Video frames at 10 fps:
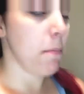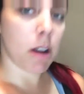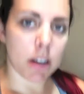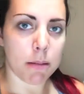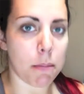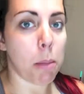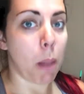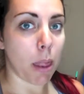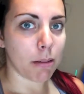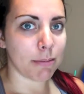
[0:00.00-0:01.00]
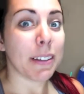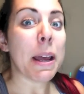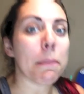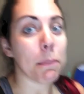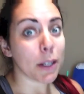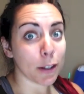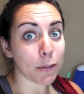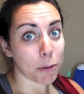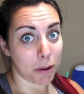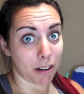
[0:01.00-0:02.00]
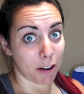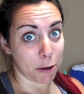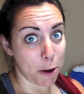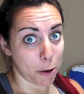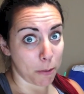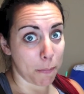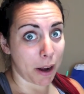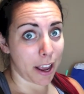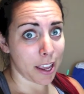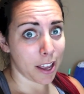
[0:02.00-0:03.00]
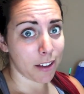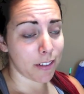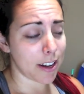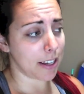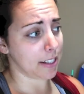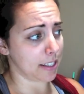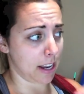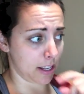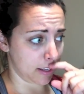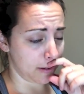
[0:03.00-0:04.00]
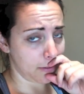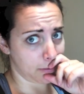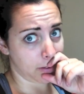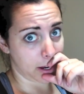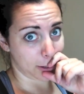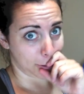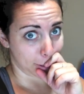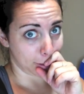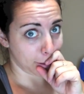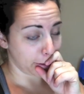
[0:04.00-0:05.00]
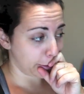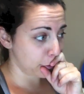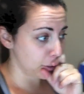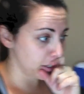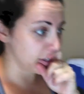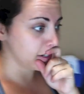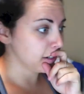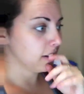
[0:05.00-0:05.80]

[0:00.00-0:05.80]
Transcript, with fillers: many of you may not know, but I have an extensive VHS collection.